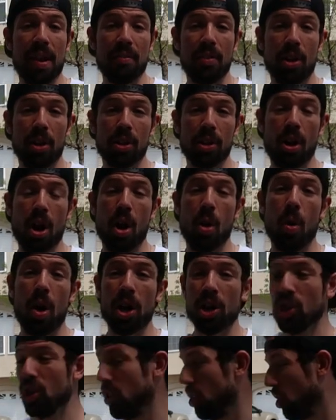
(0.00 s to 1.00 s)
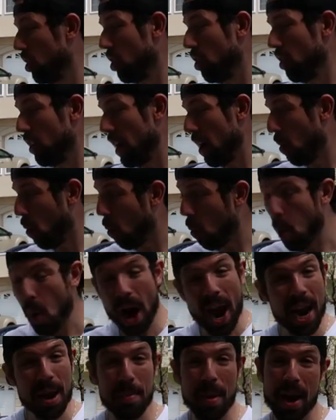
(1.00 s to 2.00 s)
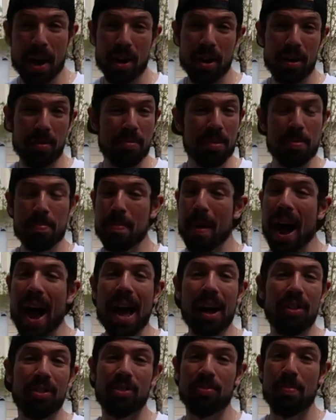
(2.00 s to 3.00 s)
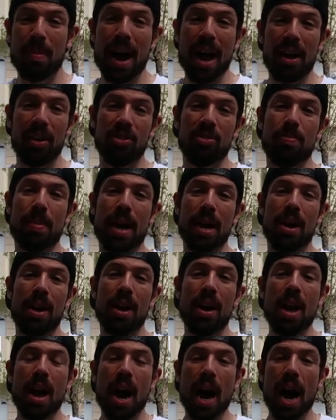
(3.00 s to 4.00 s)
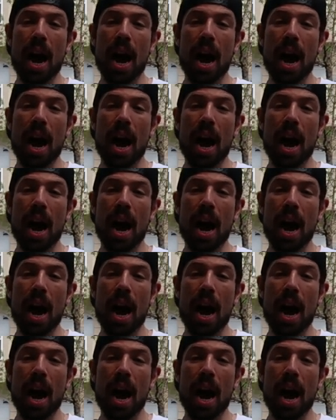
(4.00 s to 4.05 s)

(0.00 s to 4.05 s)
$5 car wash, this turned out way better, miles better.